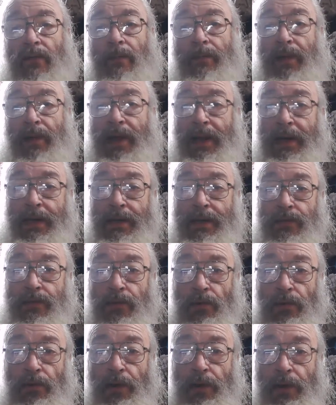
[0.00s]
plated
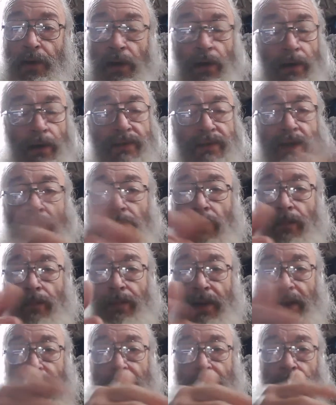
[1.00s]
jewelry or silver
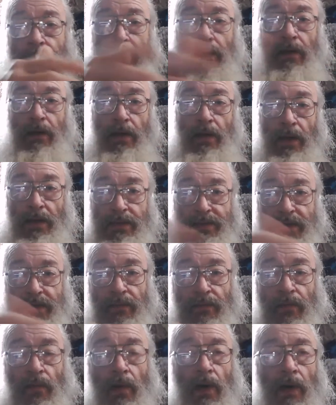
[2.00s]
plated
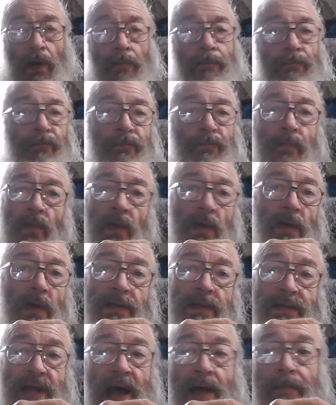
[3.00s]
silverware.
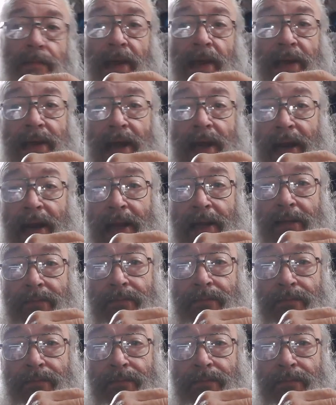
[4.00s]
It's not magnetic,